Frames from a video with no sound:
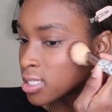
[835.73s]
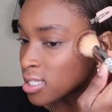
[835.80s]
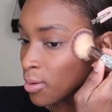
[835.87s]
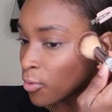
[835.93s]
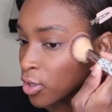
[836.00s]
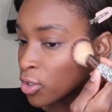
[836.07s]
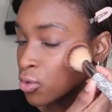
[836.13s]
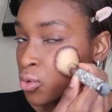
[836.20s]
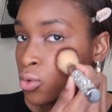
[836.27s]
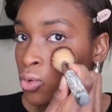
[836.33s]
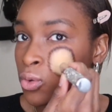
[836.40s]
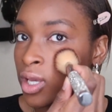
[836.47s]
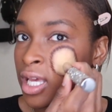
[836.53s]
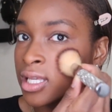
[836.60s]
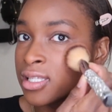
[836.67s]
someone
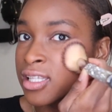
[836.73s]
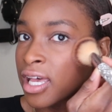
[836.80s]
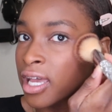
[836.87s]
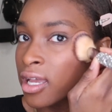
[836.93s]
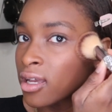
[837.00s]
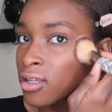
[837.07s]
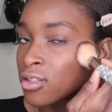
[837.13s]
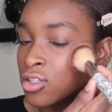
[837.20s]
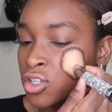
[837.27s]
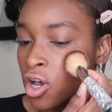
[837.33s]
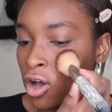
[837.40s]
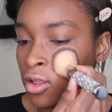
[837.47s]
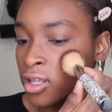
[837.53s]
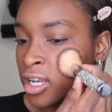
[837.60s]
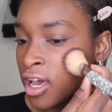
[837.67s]
who is like
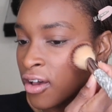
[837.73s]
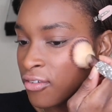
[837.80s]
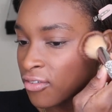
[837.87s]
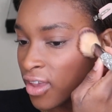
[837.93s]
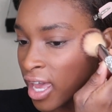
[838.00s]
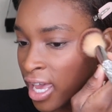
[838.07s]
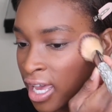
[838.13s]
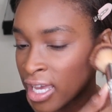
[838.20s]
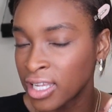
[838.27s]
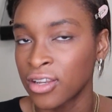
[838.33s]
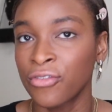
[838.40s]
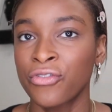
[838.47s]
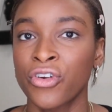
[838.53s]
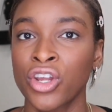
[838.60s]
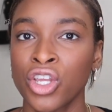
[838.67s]
tall enough,
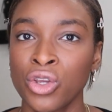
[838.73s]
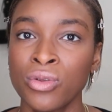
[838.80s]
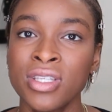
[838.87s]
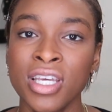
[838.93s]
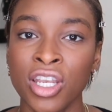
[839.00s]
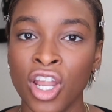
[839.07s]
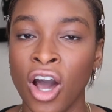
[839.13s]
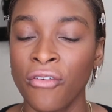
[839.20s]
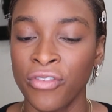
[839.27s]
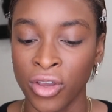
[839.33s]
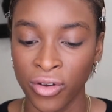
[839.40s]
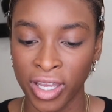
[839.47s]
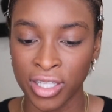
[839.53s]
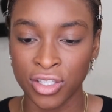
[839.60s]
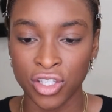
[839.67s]
and for you to not
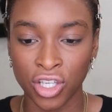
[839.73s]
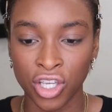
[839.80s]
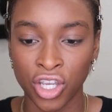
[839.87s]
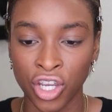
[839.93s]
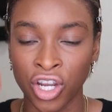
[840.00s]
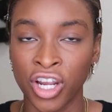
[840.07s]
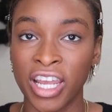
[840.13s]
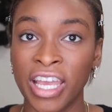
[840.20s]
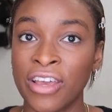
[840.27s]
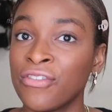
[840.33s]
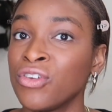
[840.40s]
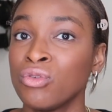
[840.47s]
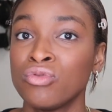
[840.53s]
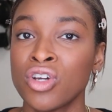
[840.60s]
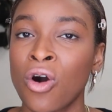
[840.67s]
feel insecure
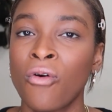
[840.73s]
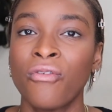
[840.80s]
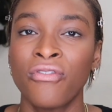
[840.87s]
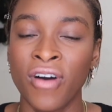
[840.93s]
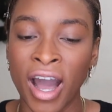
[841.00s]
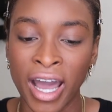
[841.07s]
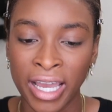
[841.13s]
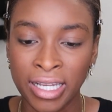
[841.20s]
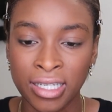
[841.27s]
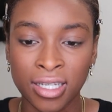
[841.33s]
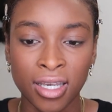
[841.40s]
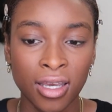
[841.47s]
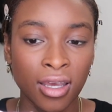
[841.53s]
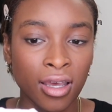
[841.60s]
if you don't find